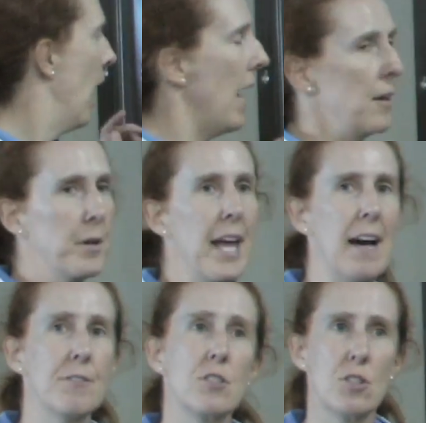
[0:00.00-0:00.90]
and we
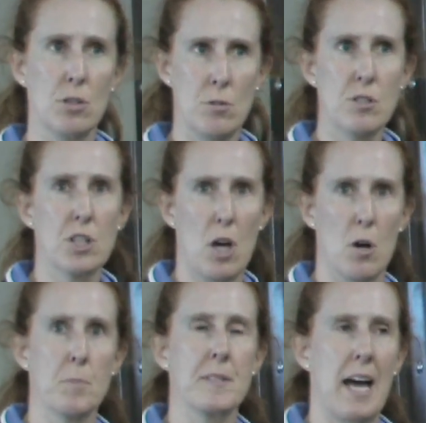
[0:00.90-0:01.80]
have two
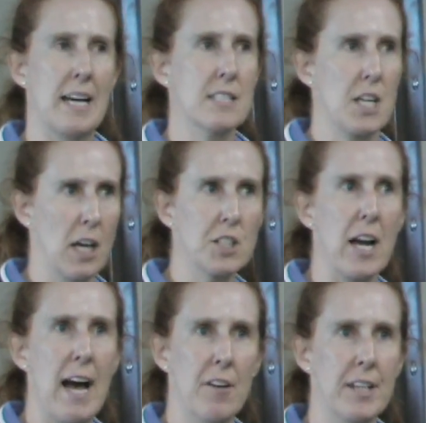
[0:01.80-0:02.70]
scopes, as Dr.
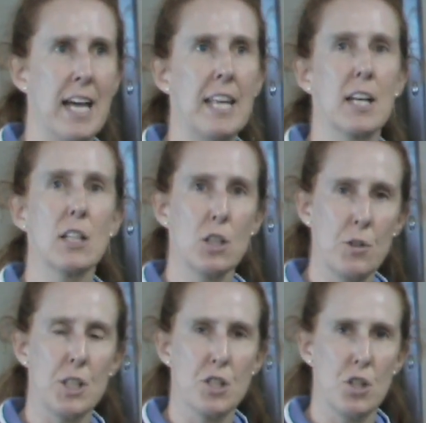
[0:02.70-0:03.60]
Allen had
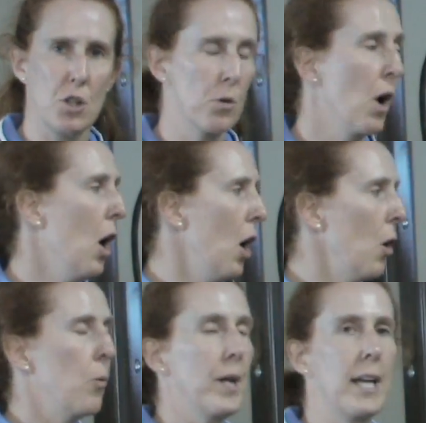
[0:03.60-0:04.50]
alluded to.
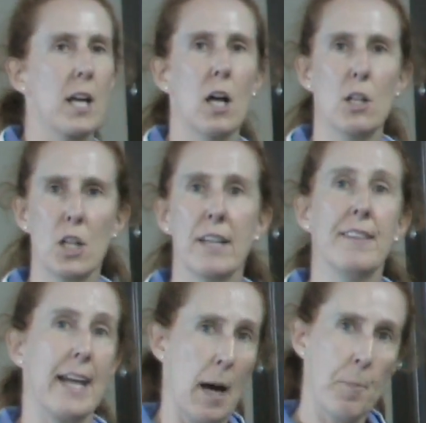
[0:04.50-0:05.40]
We look at
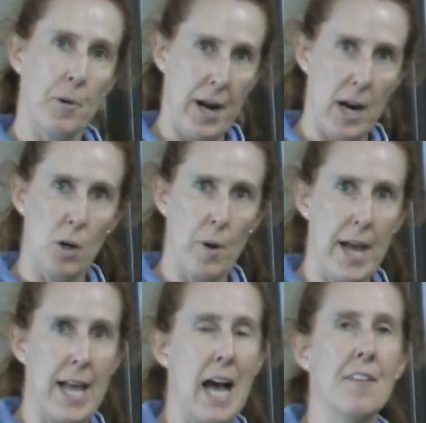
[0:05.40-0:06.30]
the upper
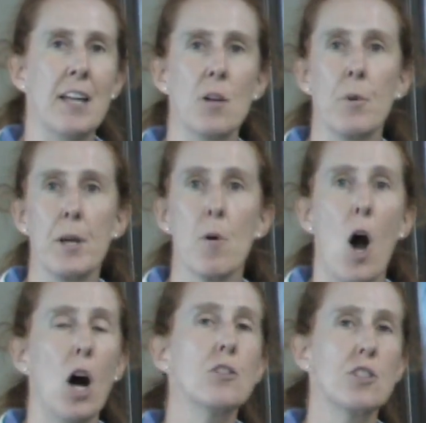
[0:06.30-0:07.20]
airway, and then we will
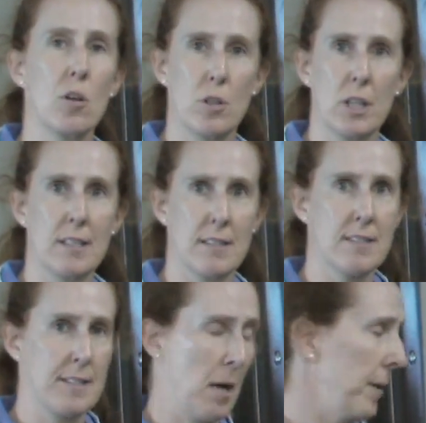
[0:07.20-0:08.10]
also look at the
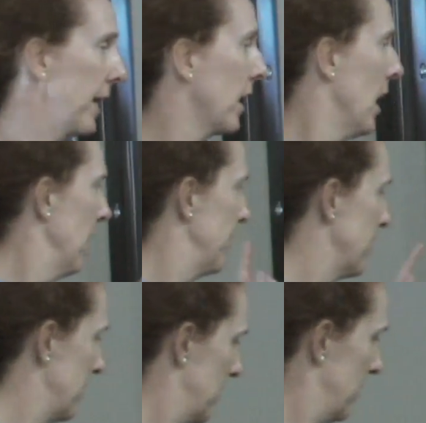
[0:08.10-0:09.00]
stomach.
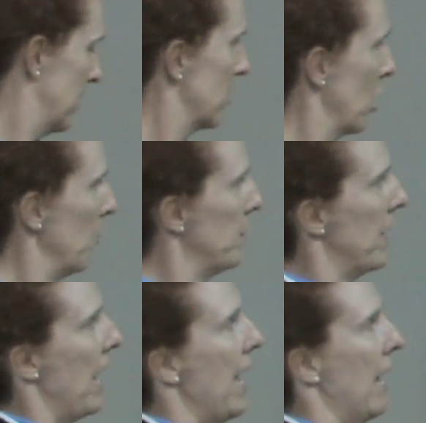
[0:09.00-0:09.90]
The scope that
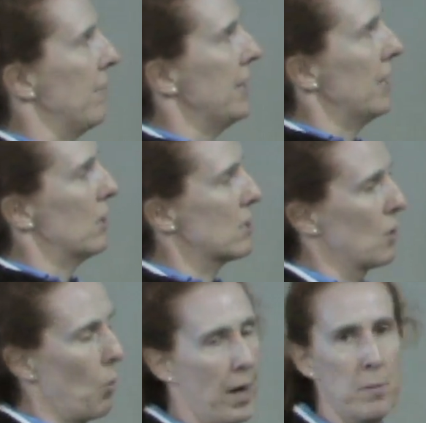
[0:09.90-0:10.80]
I have here is the
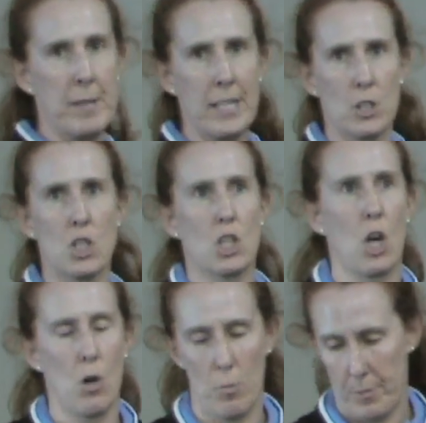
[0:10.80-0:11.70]
1 meter
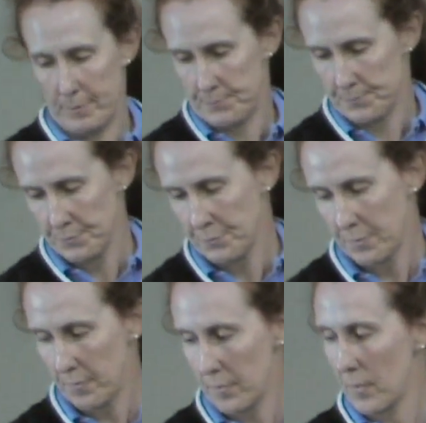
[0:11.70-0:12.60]
scope.
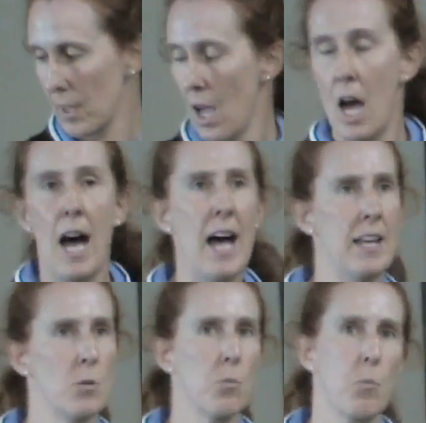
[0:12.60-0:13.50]

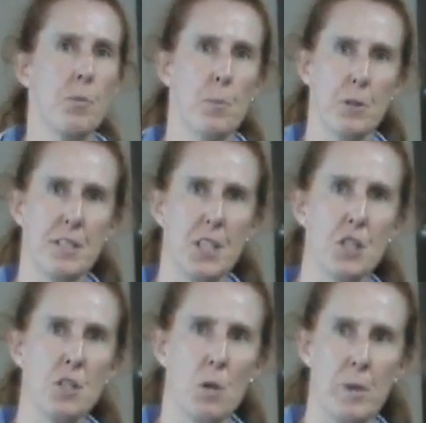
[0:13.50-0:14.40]
And the
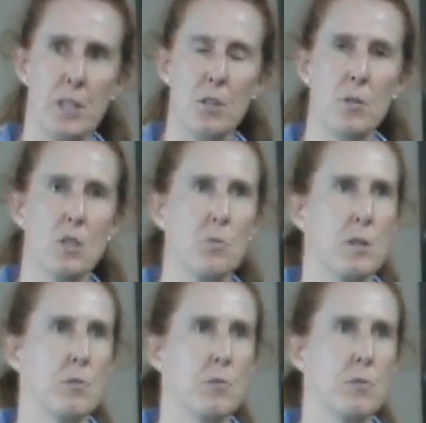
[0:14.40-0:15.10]
procedure that we do is we